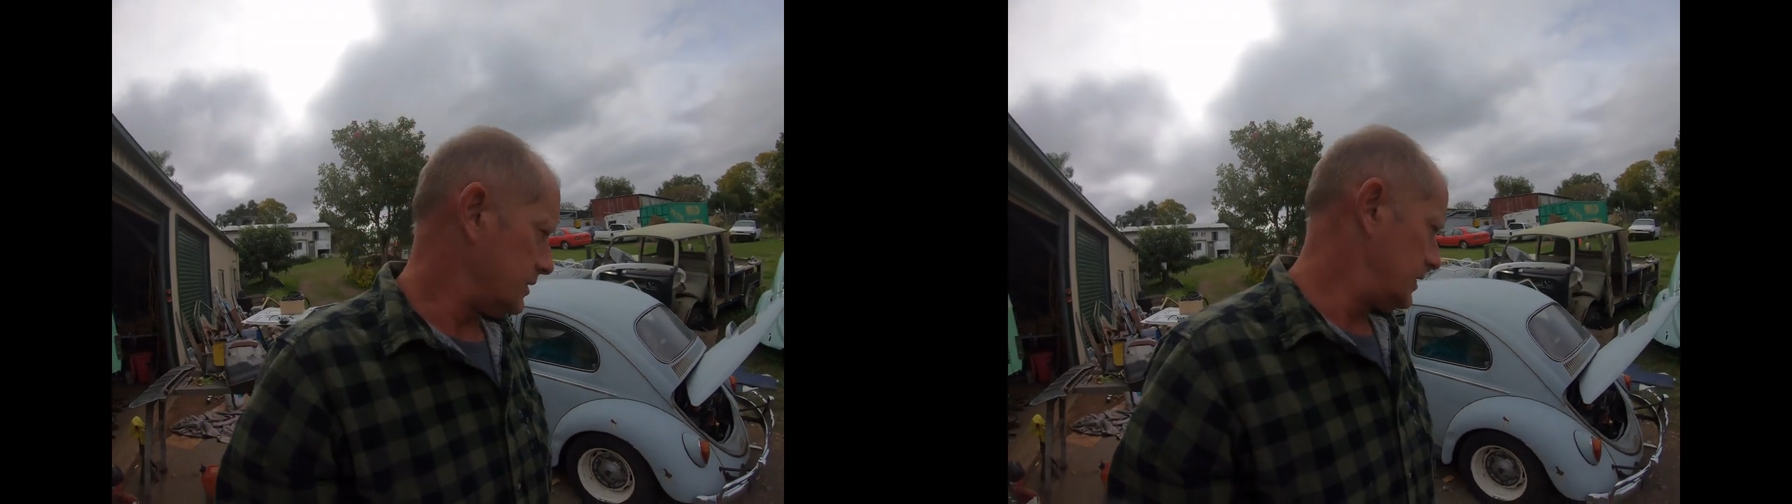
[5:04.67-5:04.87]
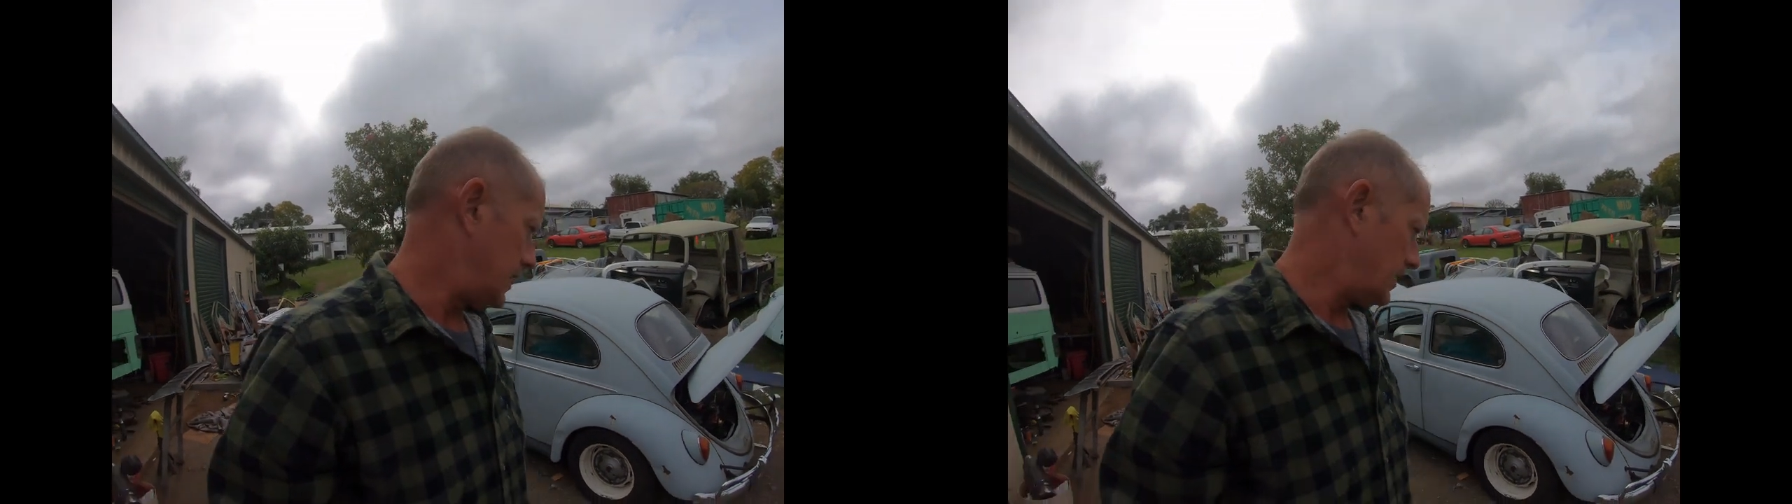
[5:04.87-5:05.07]

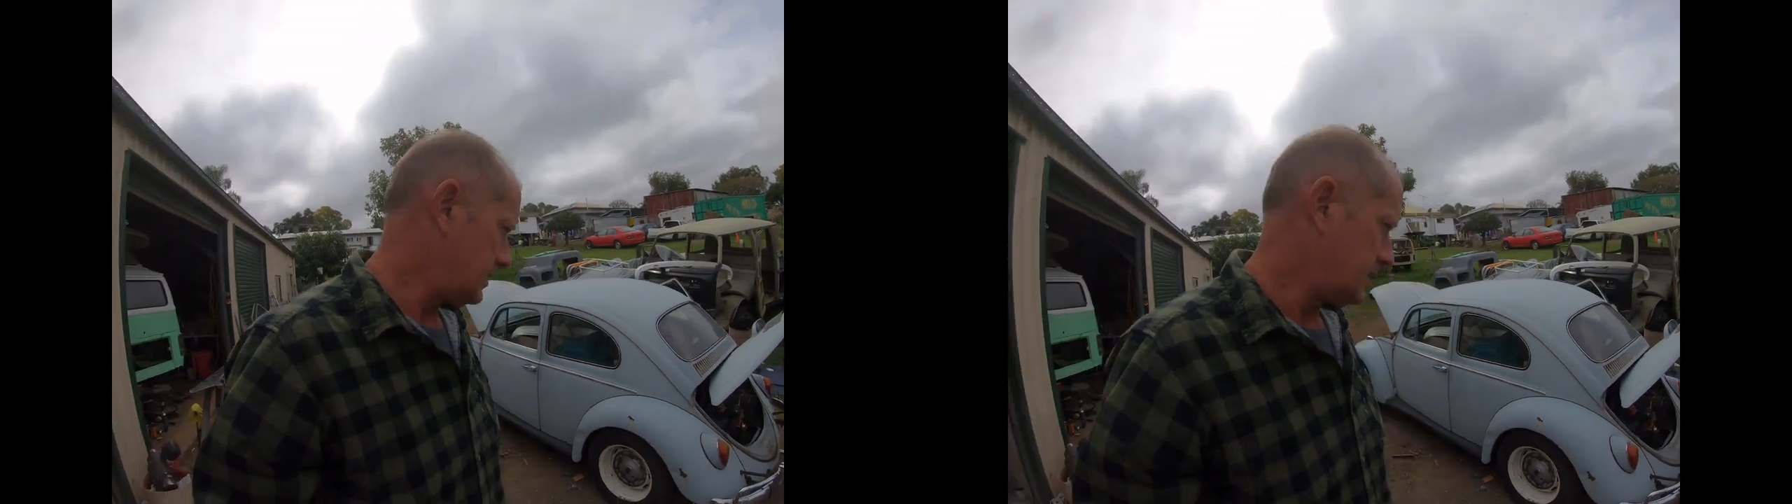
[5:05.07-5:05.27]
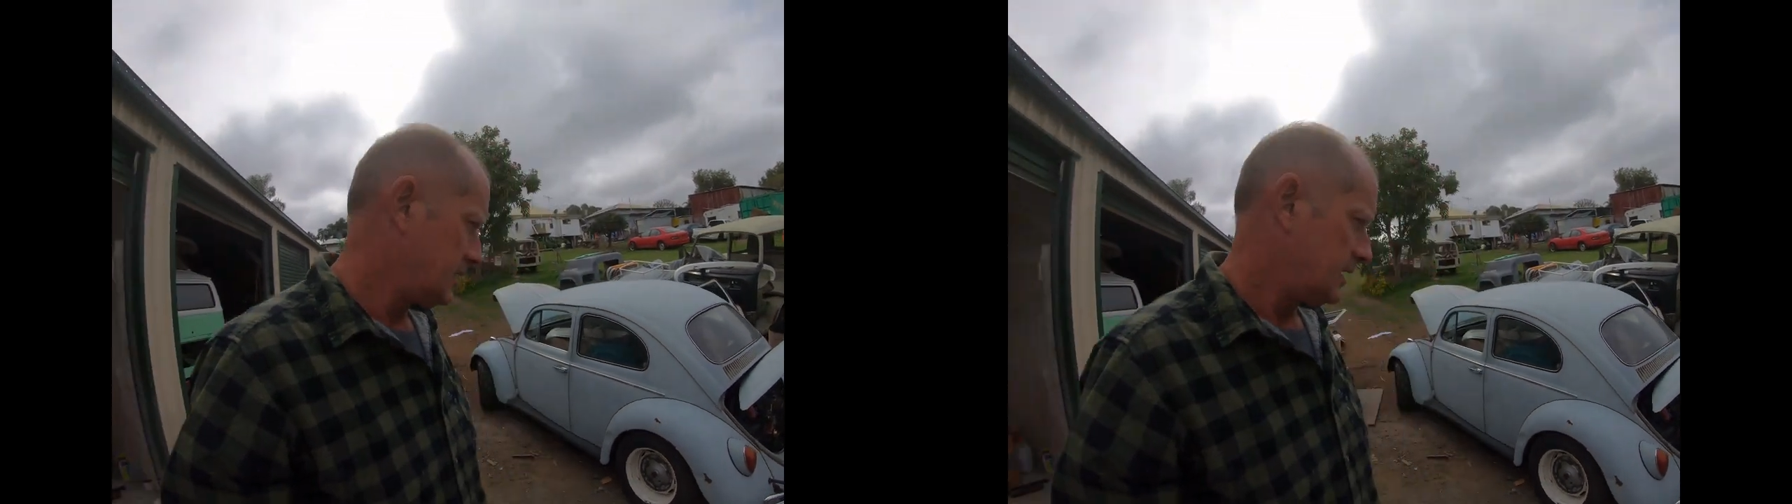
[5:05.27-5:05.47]
you know,
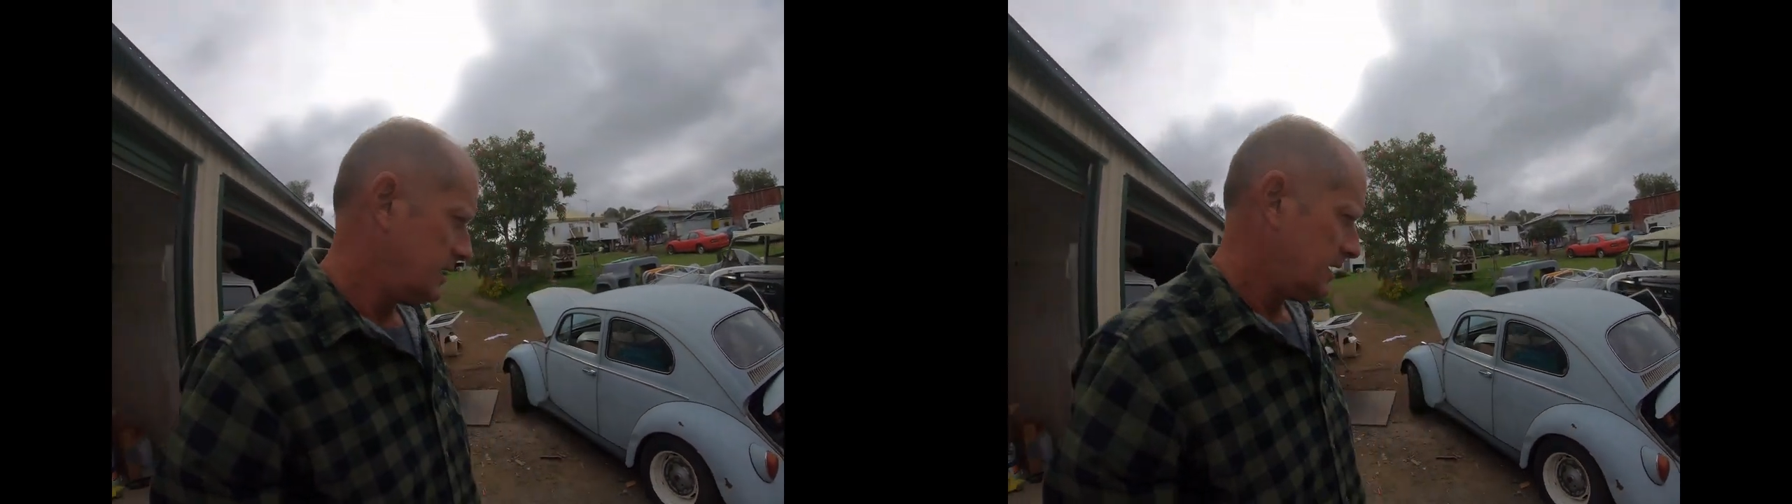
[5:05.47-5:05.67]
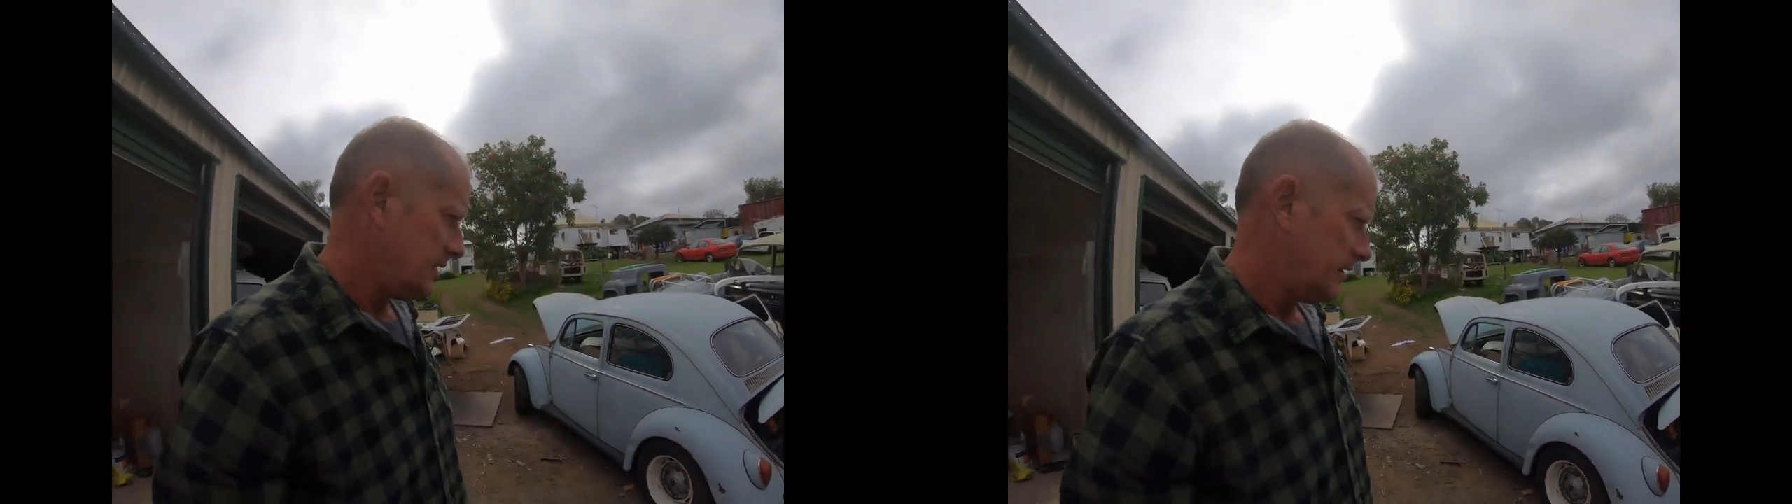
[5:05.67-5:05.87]

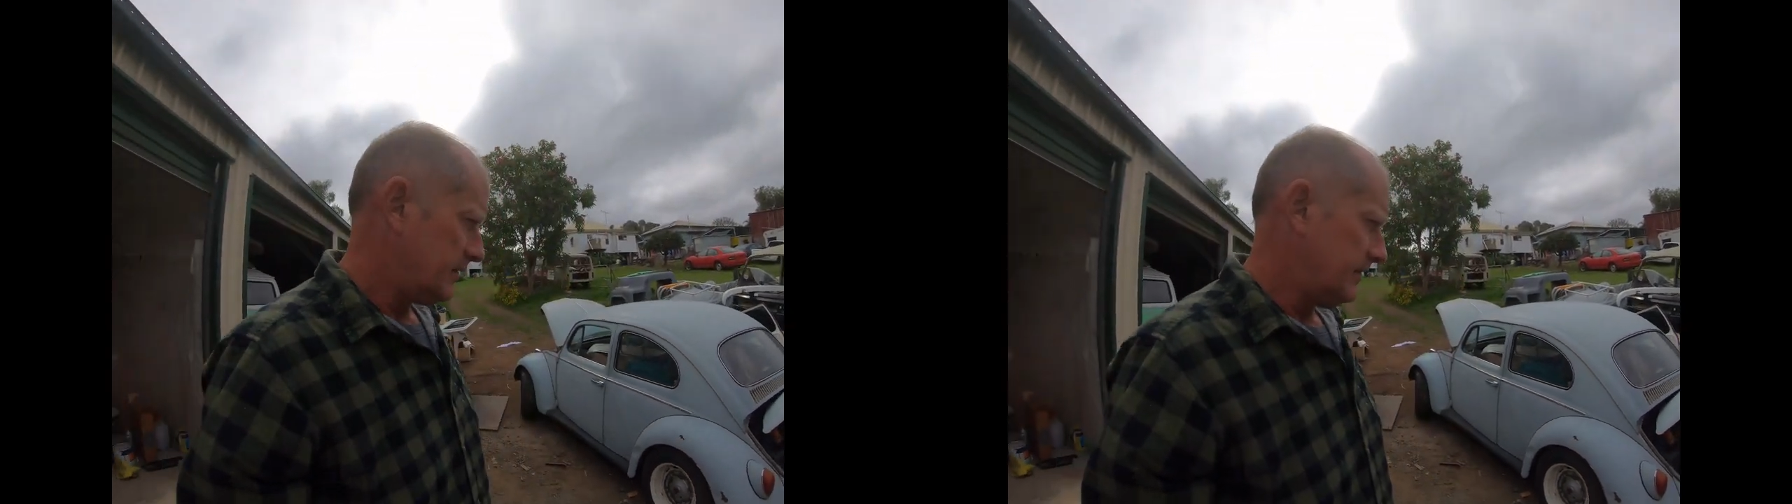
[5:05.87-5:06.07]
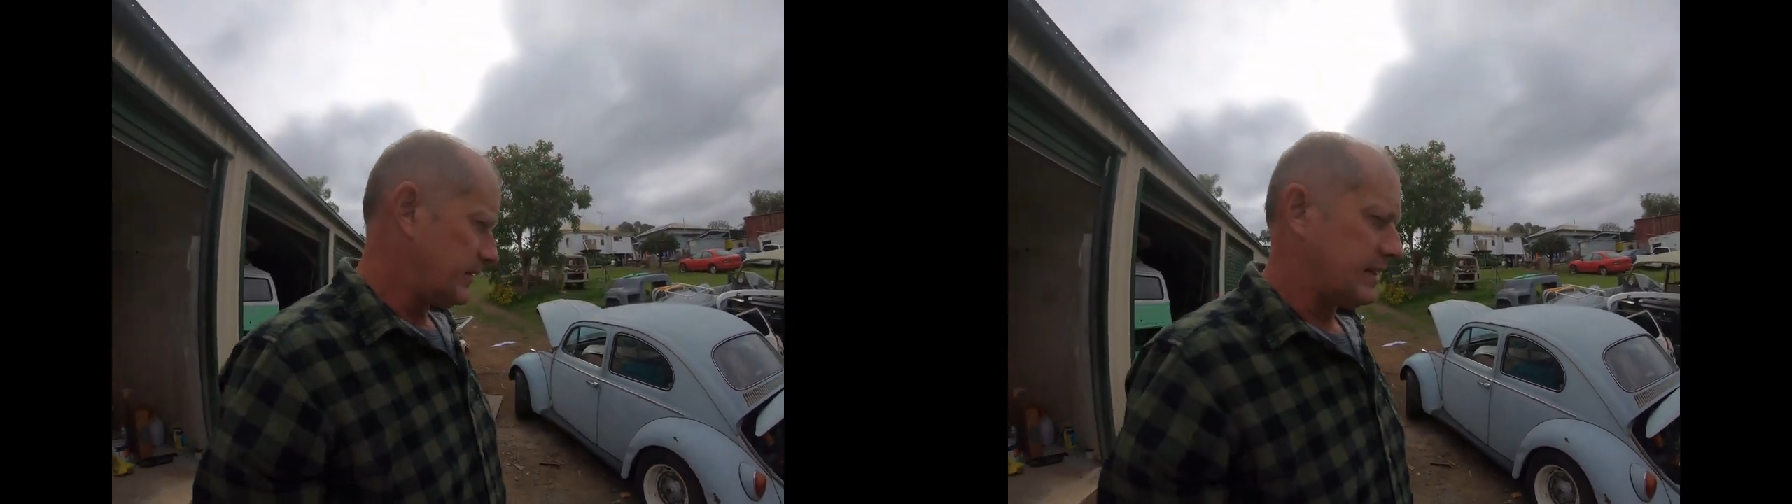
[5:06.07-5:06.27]

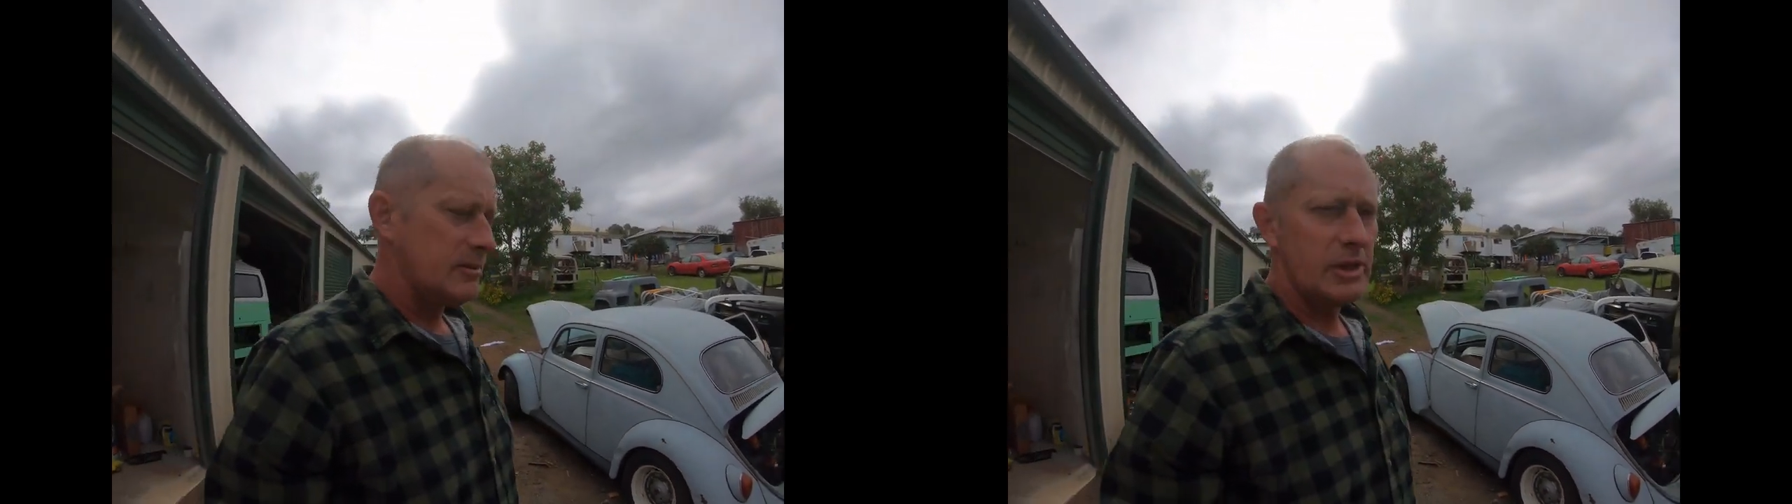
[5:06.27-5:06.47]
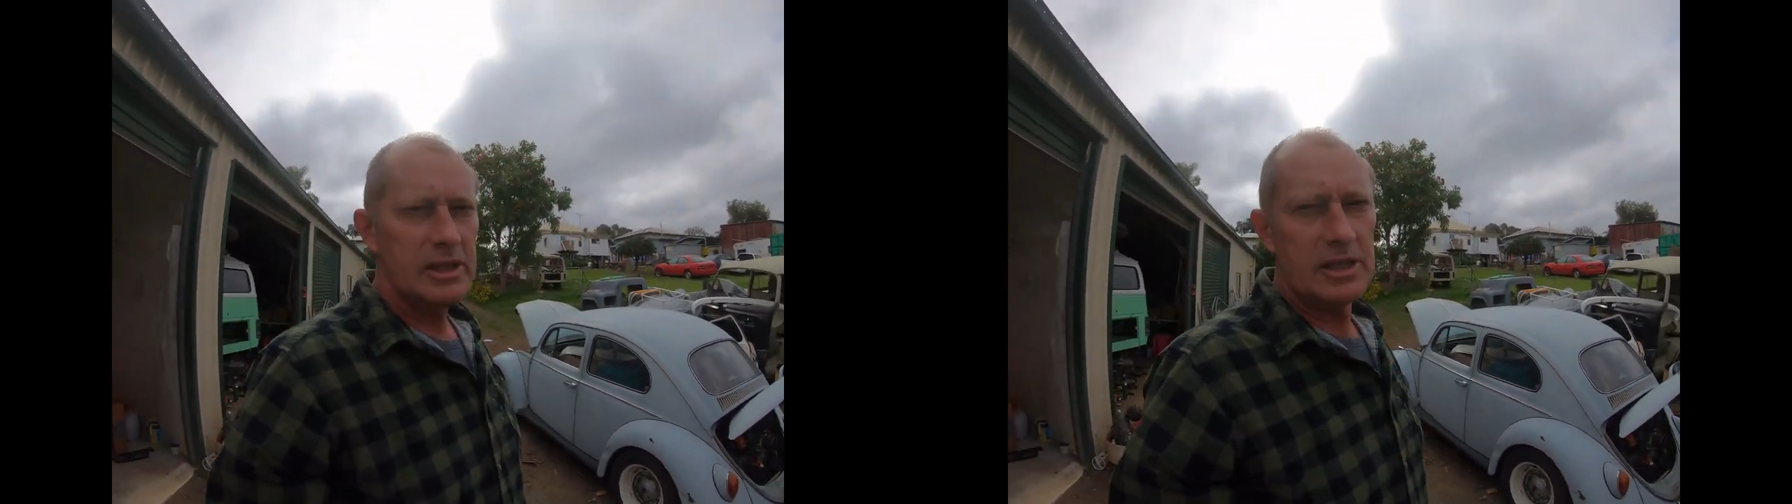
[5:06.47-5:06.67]
when